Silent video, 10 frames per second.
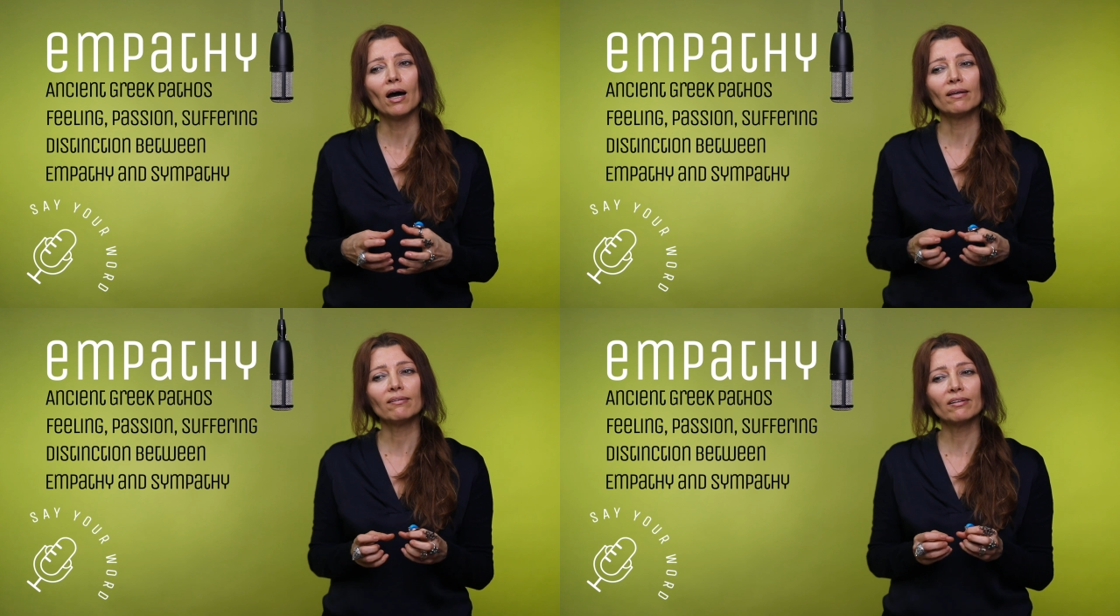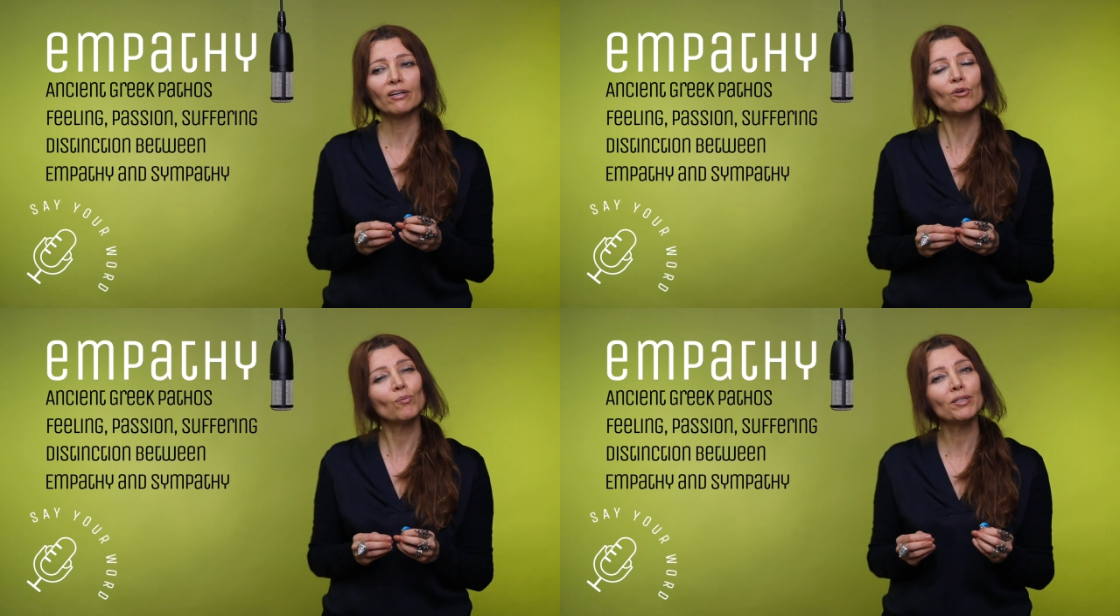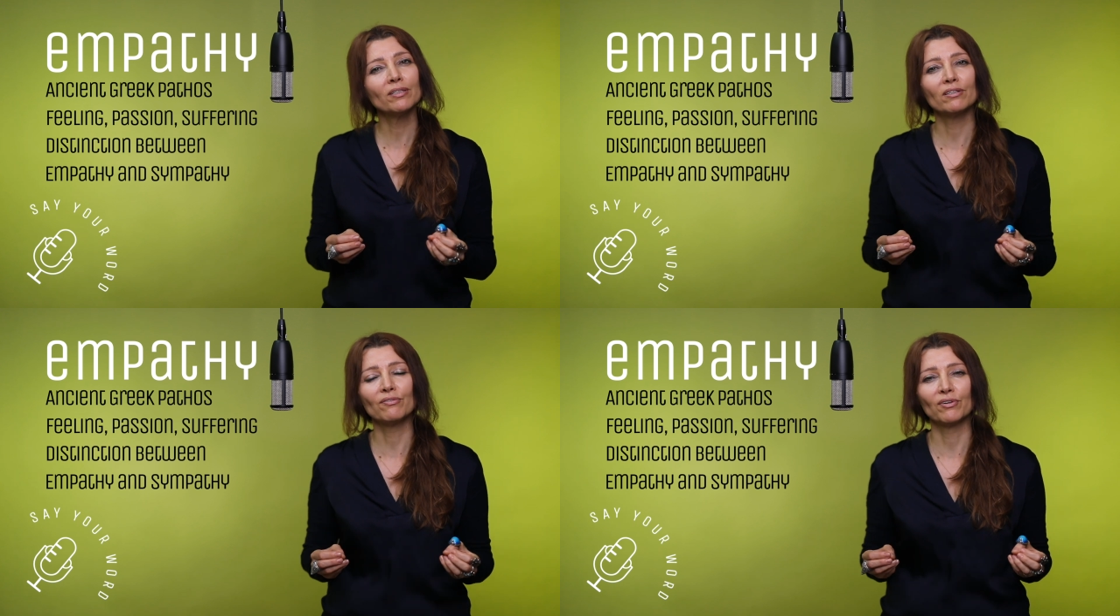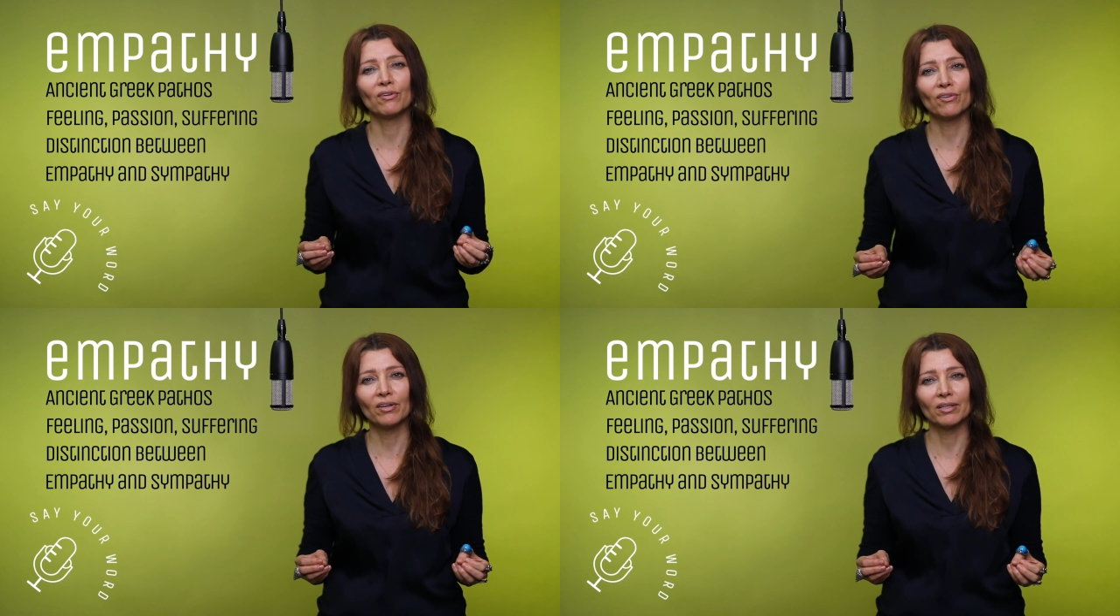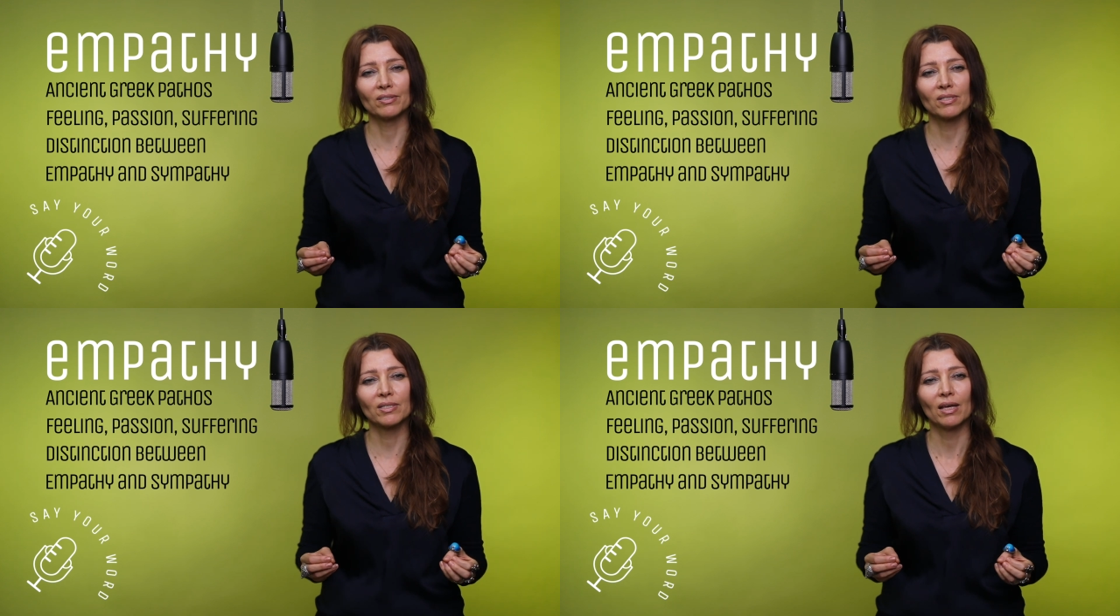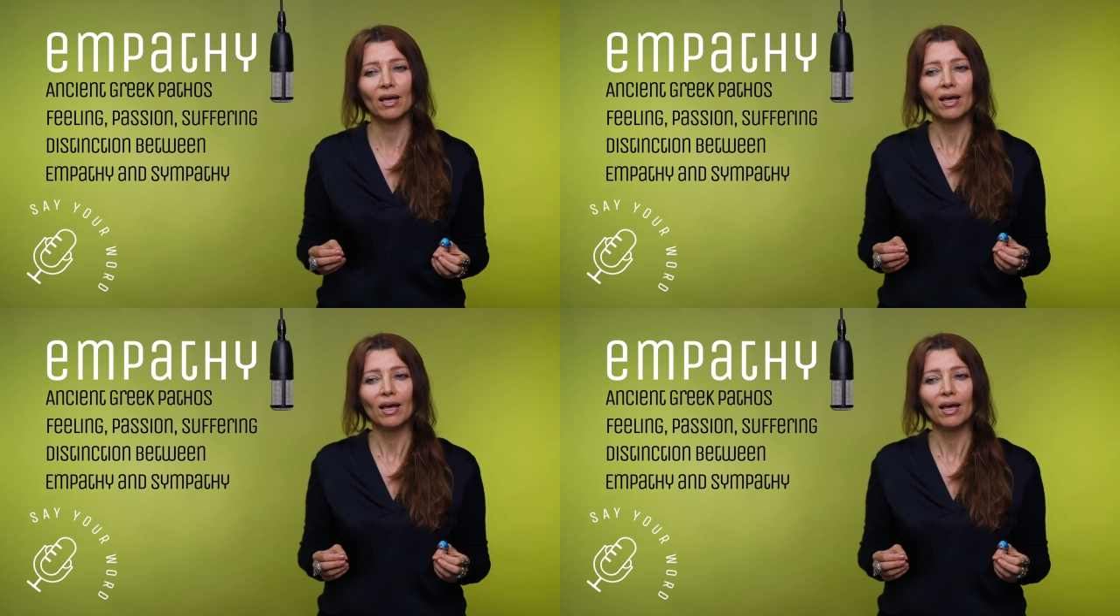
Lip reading: I think they're completely different things.